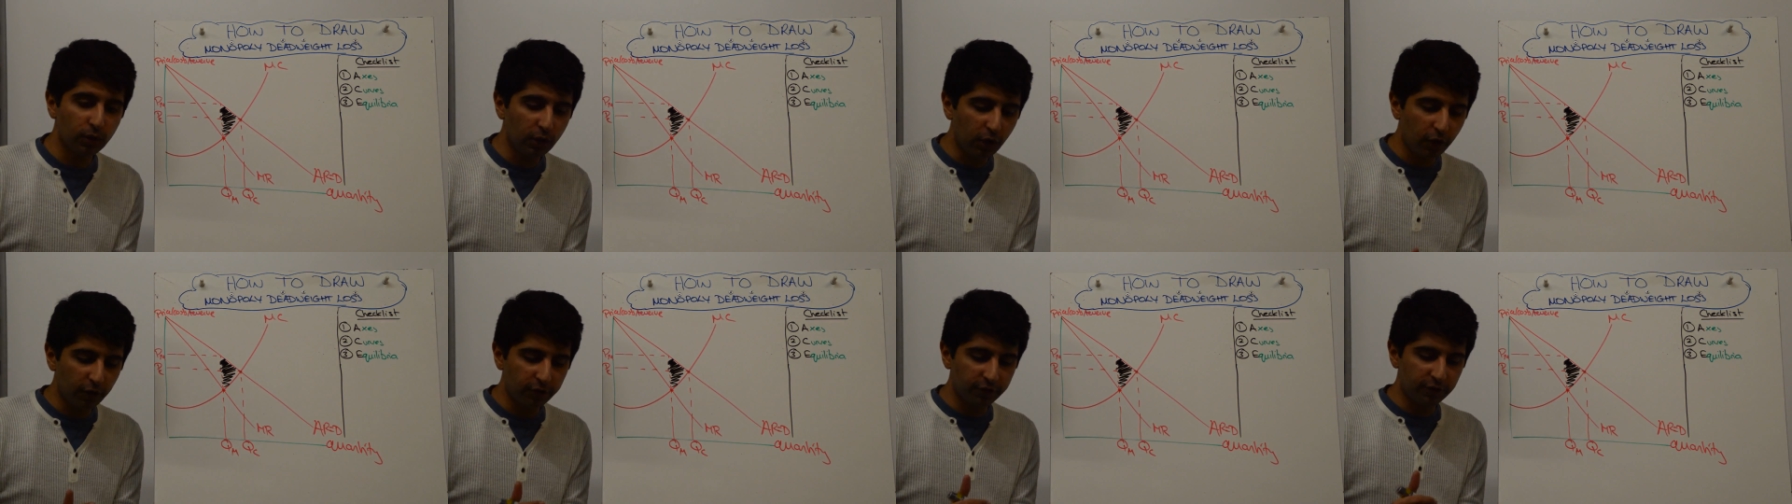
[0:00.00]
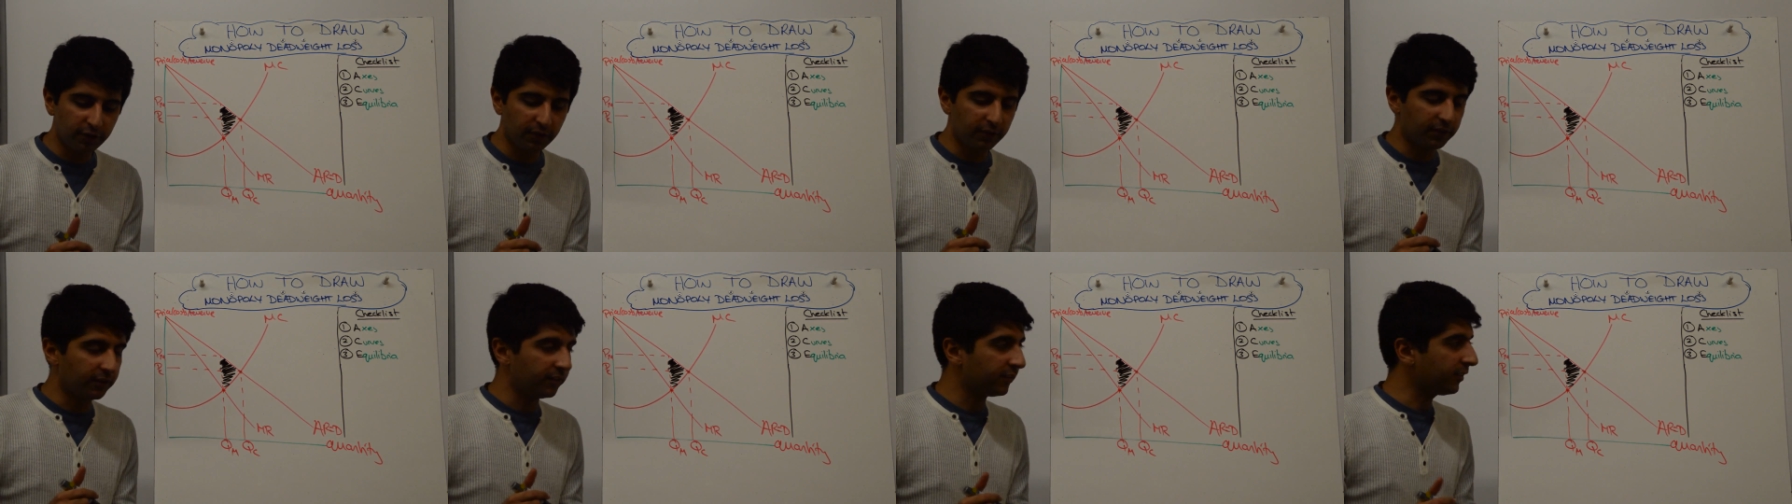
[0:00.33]
loss
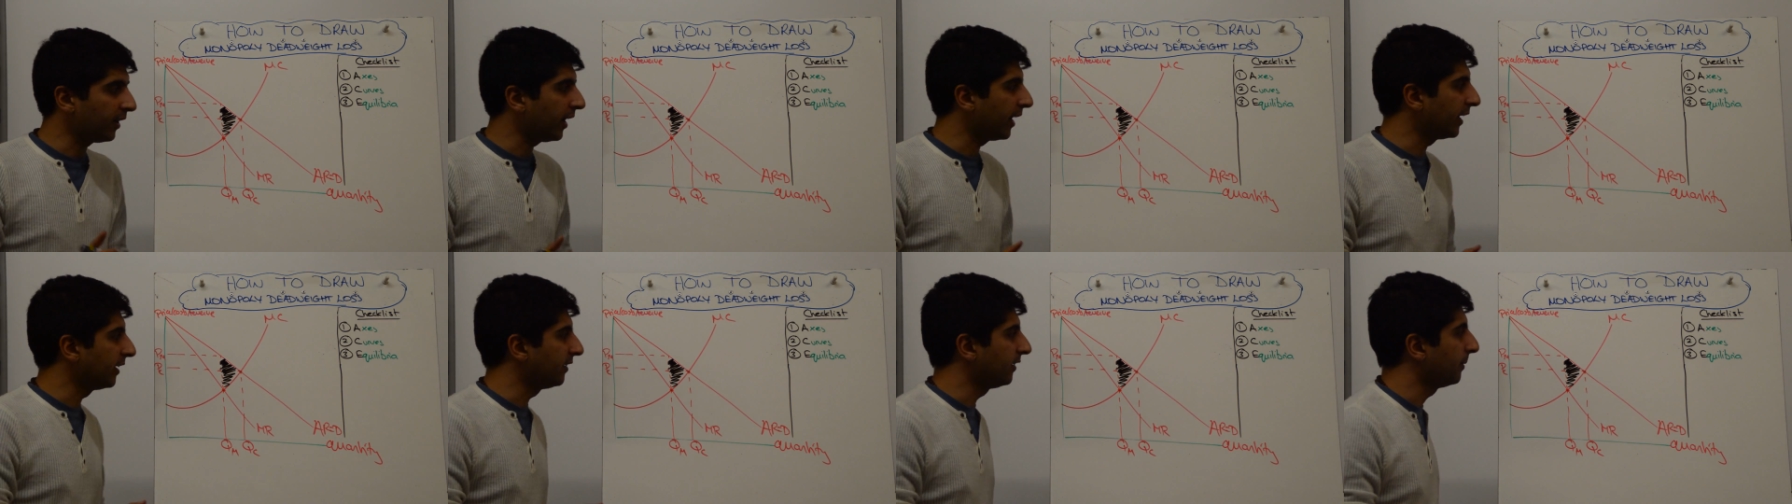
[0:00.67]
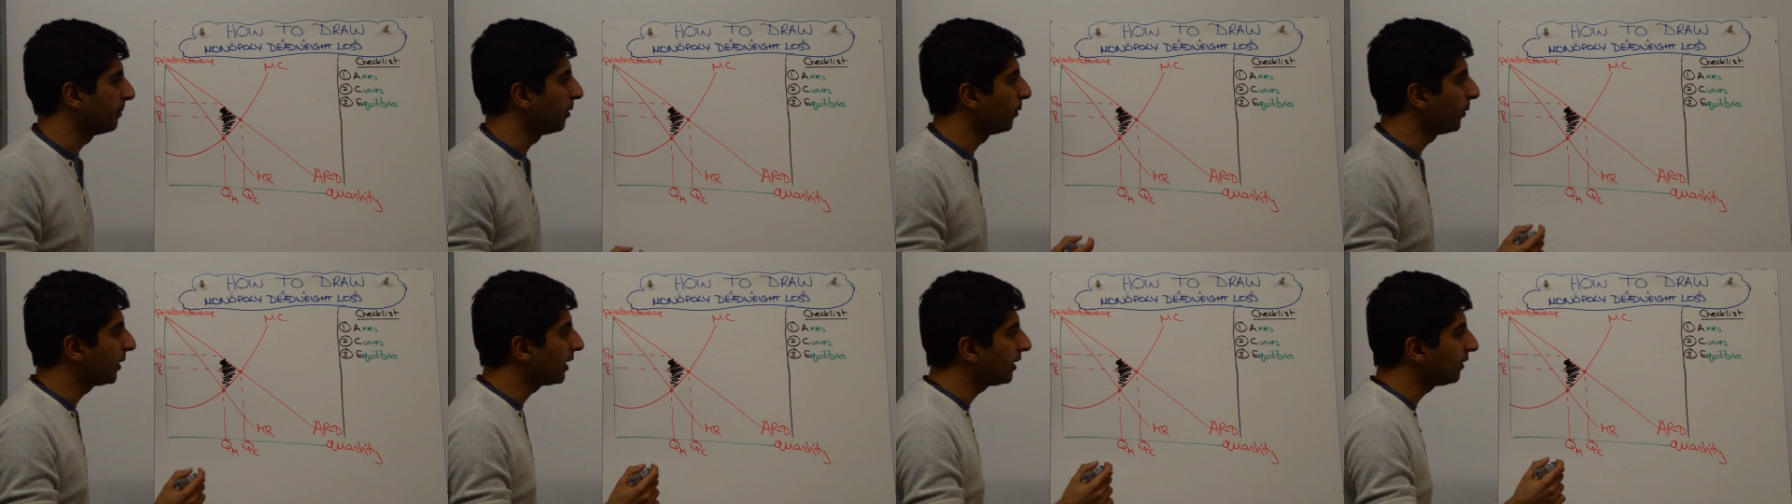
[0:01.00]
to society,
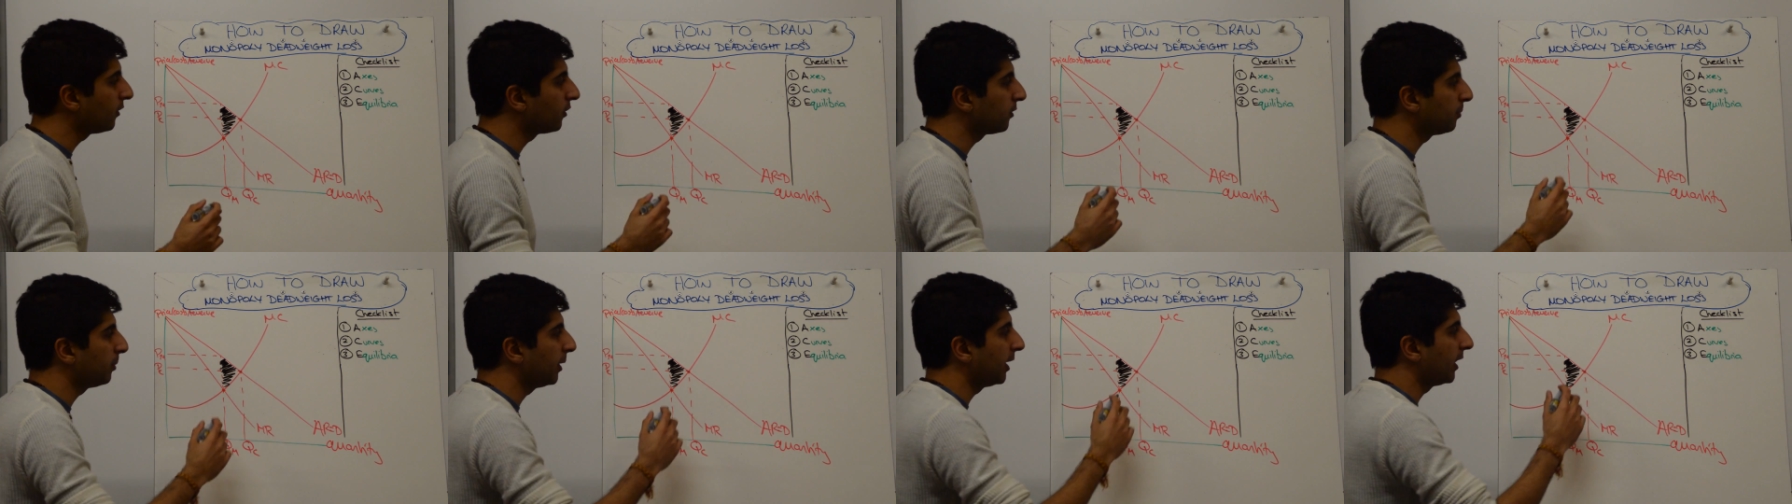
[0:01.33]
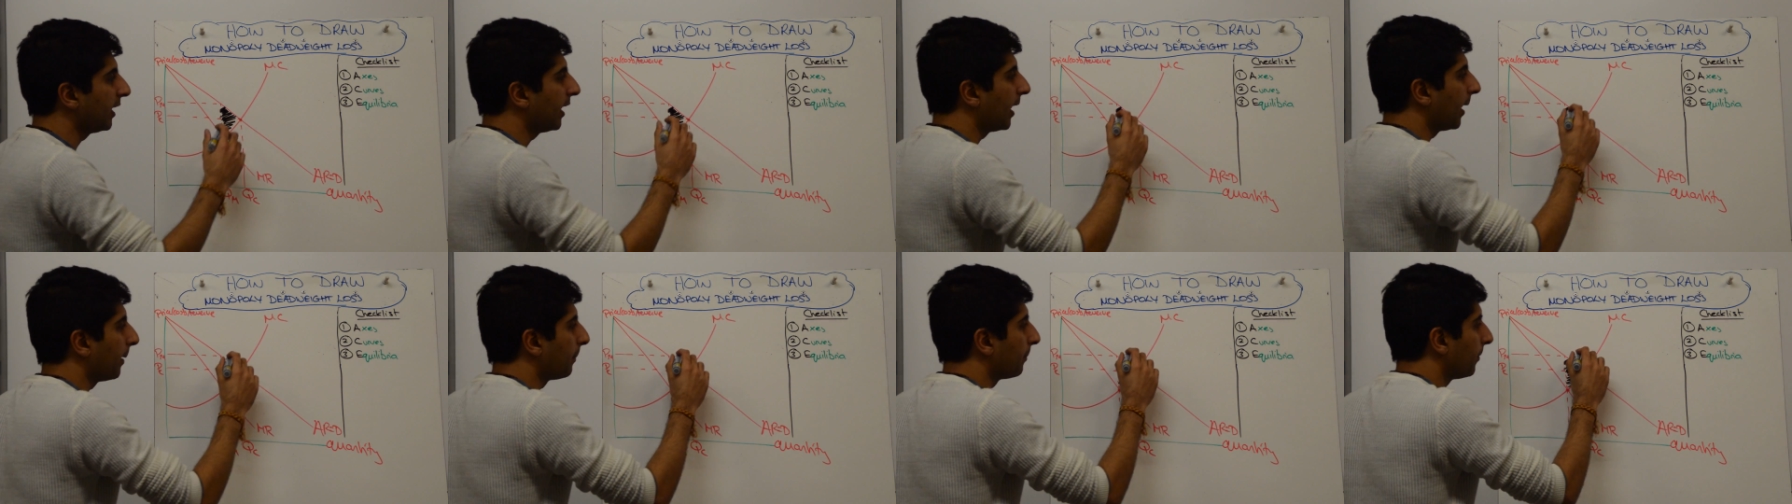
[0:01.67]
but we can split it
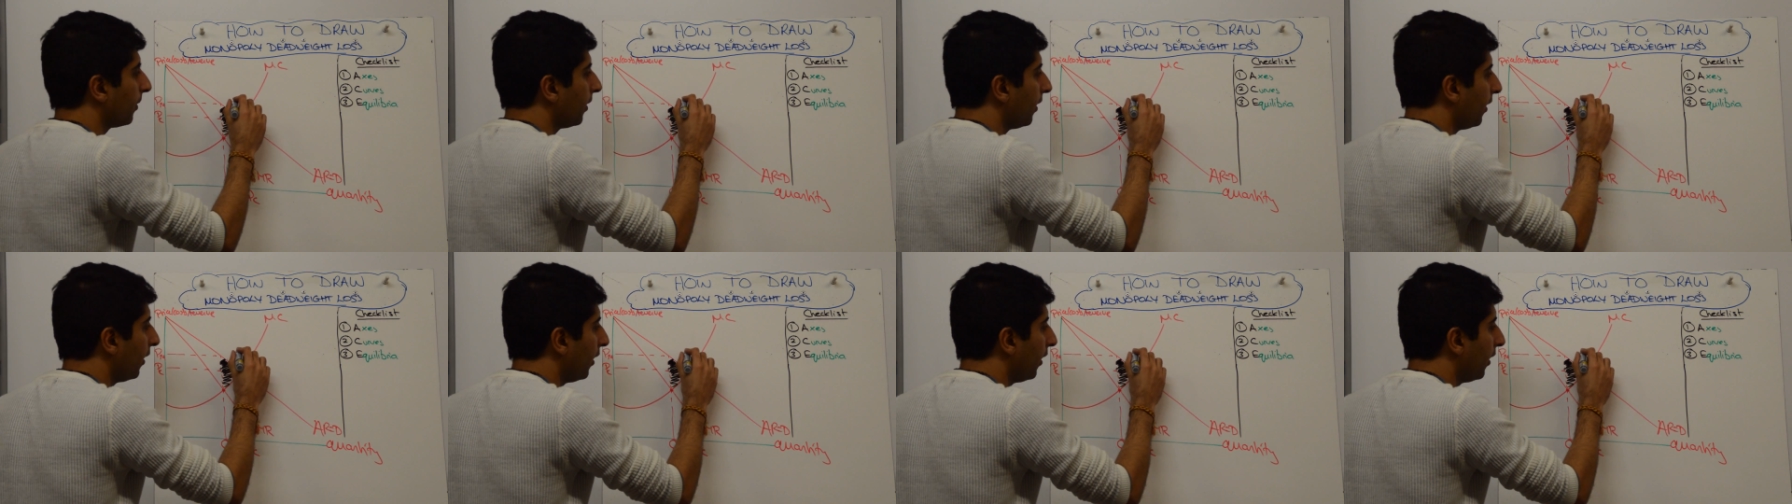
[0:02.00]
up.